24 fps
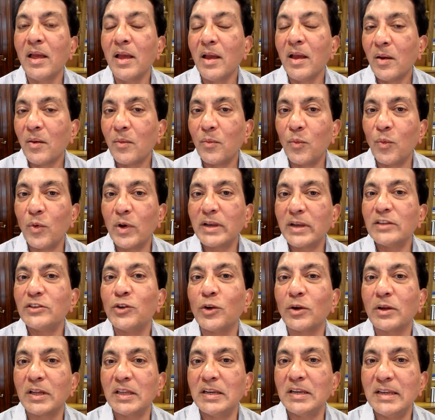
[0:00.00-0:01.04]
what is your
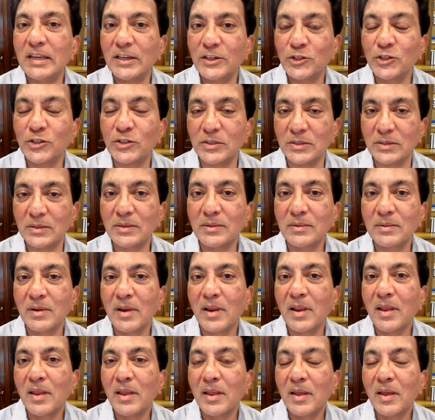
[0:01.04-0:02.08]
condition
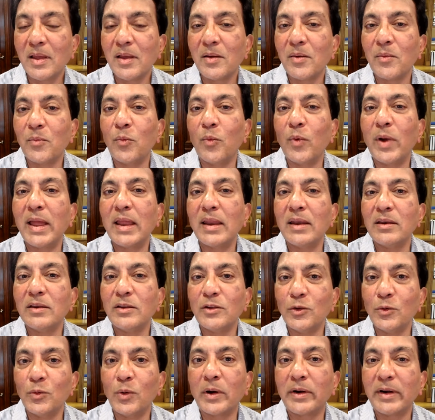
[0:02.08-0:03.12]
when
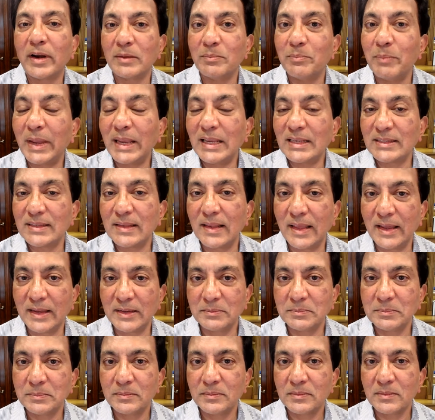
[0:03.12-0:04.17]
you are at baseline.
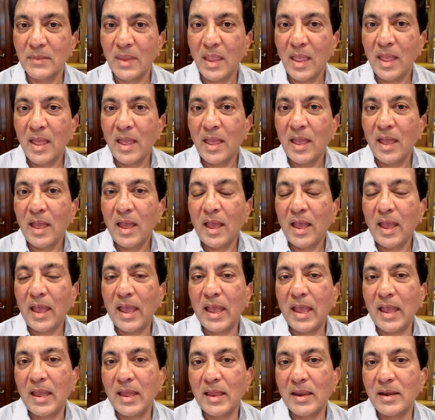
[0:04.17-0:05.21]

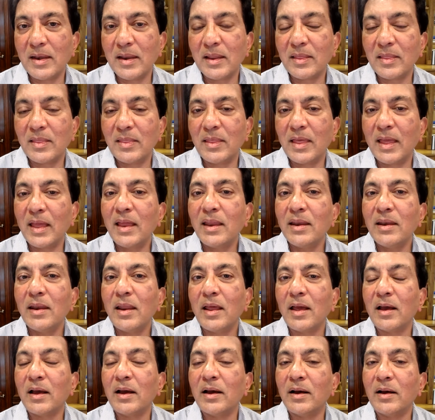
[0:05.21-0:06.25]
And then
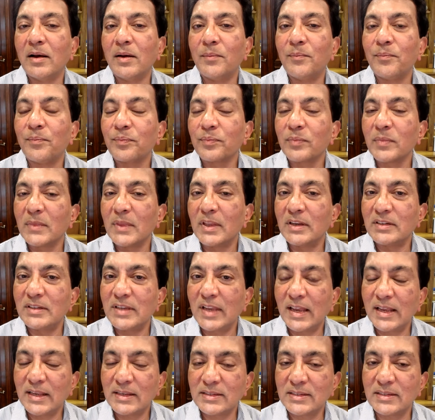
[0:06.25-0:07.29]
the
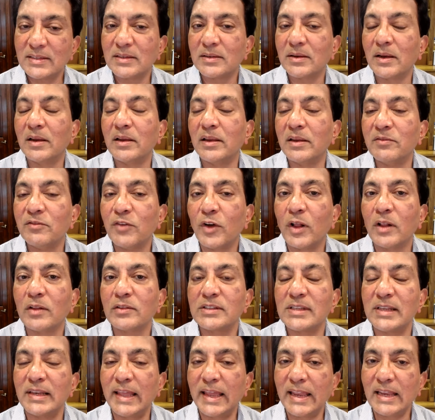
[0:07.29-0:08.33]
test involves
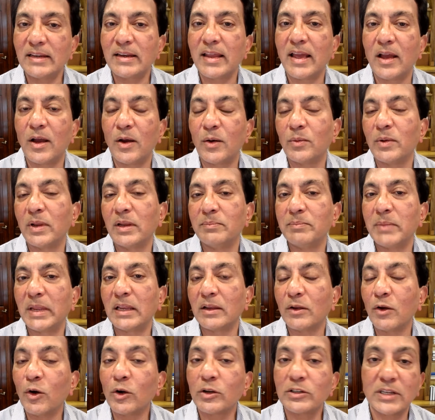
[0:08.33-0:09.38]
laying down and being
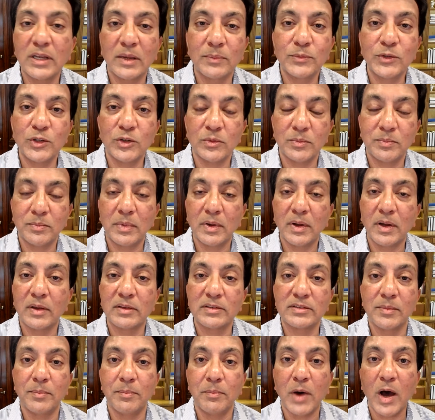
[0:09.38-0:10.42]
hooked up to
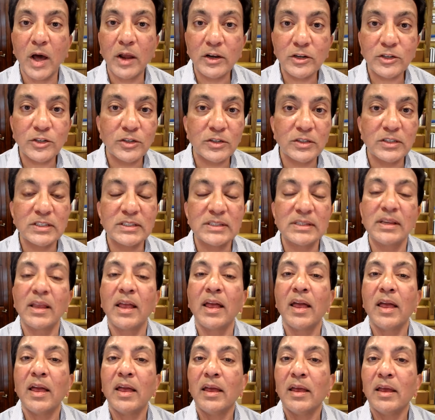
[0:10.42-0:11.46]
some monitors.
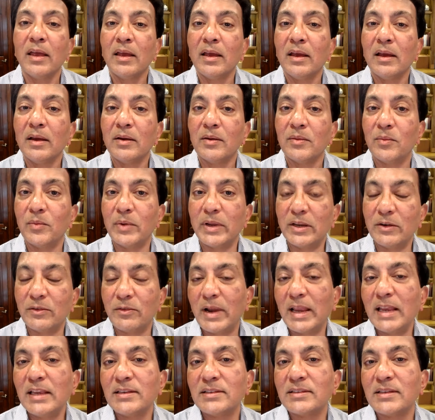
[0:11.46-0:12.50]
We
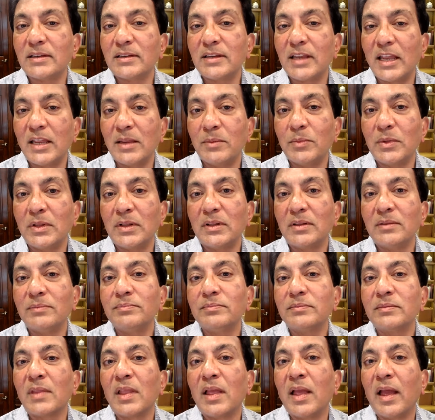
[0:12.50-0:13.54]
raise the table,
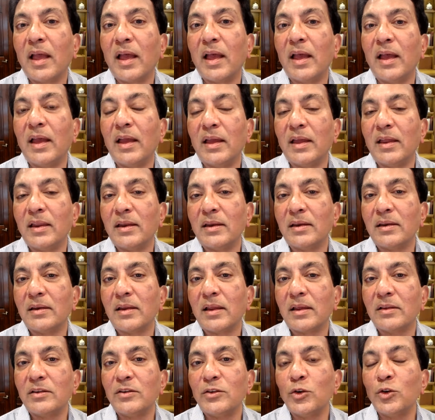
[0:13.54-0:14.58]
and
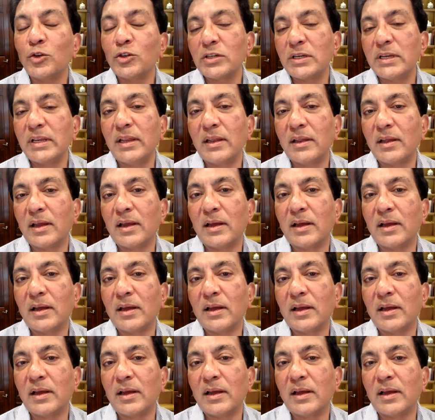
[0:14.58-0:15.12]
usually